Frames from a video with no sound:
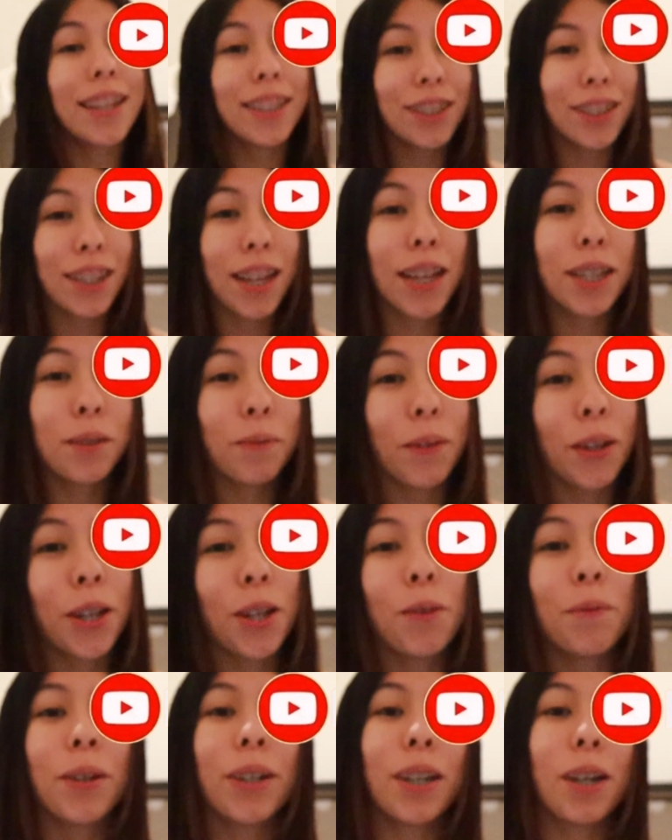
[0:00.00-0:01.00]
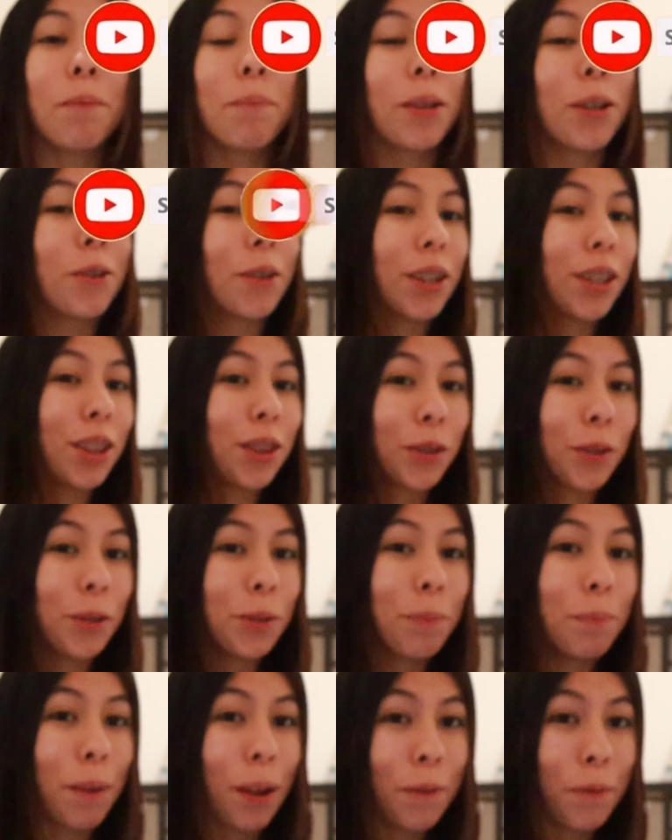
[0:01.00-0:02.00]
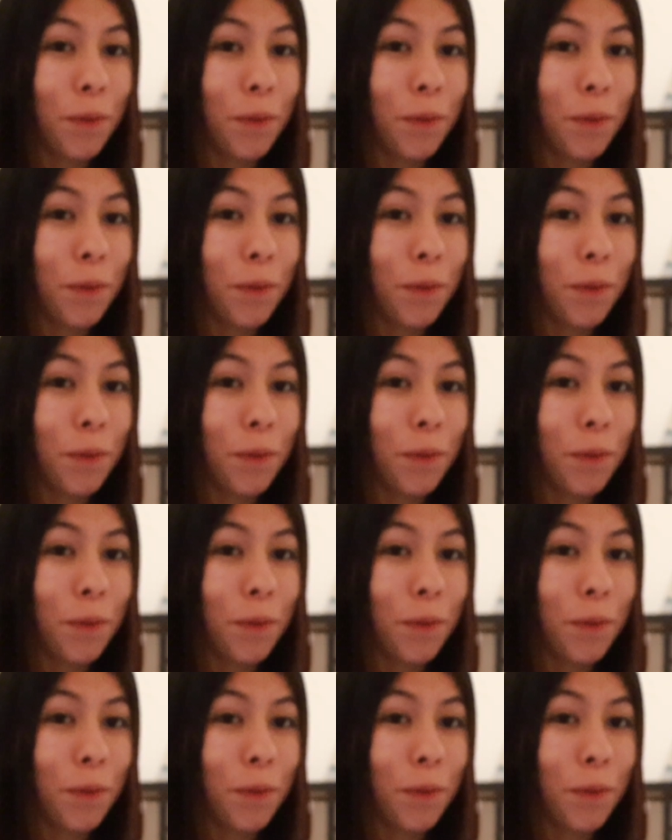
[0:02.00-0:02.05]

In today's video, we're going to be going through my